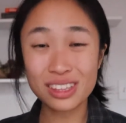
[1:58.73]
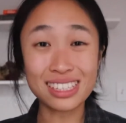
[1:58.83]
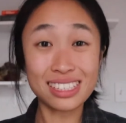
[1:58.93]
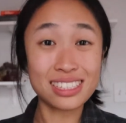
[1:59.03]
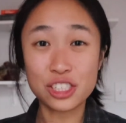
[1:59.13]

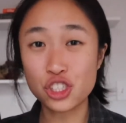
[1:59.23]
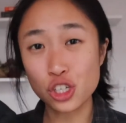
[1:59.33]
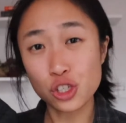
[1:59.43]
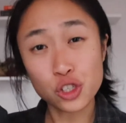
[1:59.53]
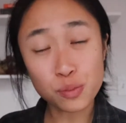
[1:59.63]
the stitches
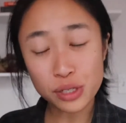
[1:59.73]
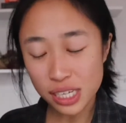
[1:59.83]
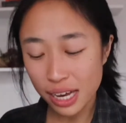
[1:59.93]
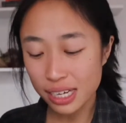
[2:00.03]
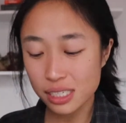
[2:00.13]
are super
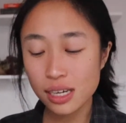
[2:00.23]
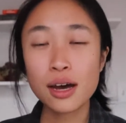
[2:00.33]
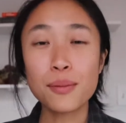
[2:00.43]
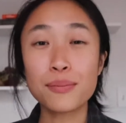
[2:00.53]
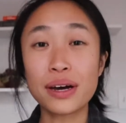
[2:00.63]
tight,
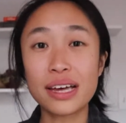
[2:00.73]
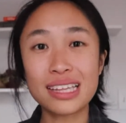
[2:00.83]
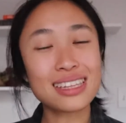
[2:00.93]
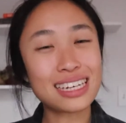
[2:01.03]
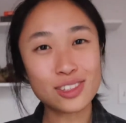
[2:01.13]
but
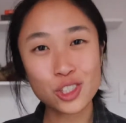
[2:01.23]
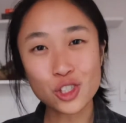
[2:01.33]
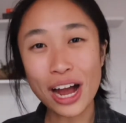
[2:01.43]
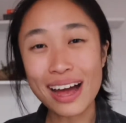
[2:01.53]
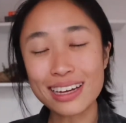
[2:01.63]
let's
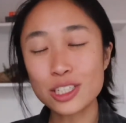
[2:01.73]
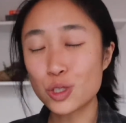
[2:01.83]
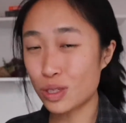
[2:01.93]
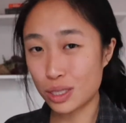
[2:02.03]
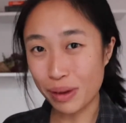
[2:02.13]
try and
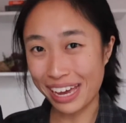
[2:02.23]
do this by